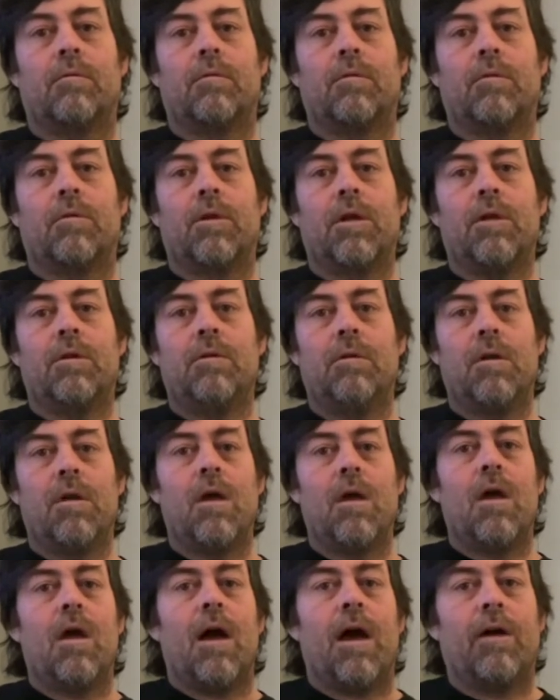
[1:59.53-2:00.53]
Okay,
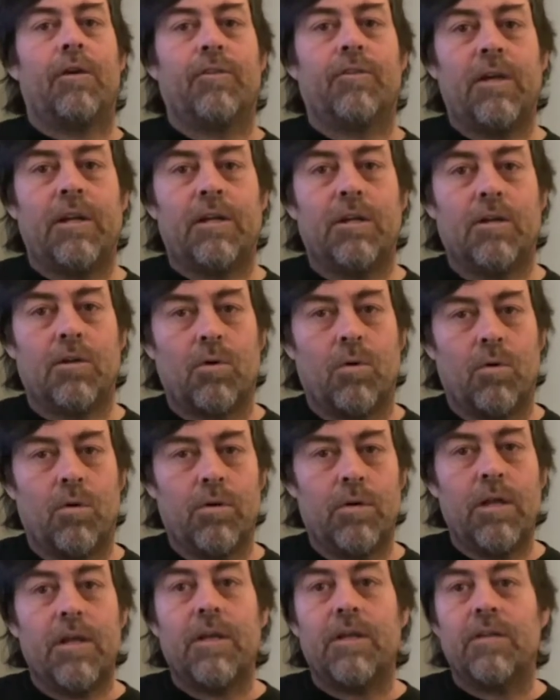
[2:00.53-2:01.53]
our 2nd chord
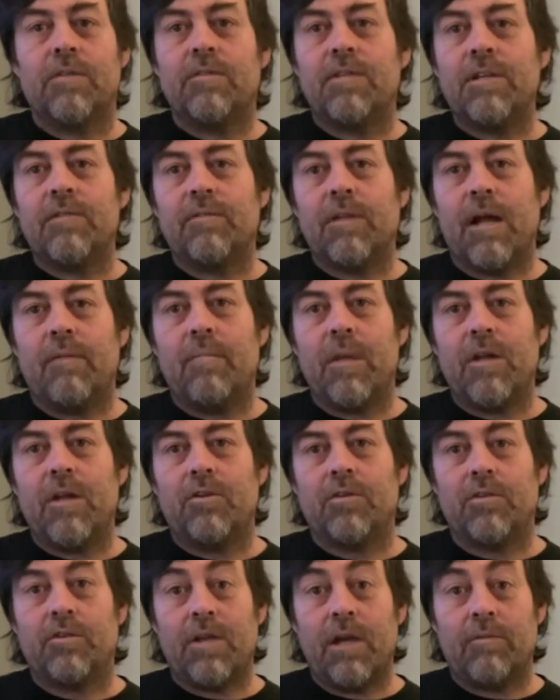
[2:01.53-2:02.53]
is D flat major
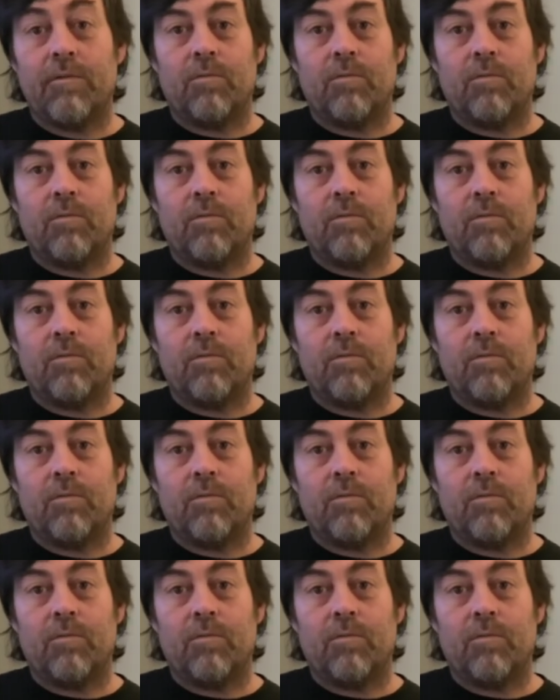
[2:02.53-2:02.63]
7.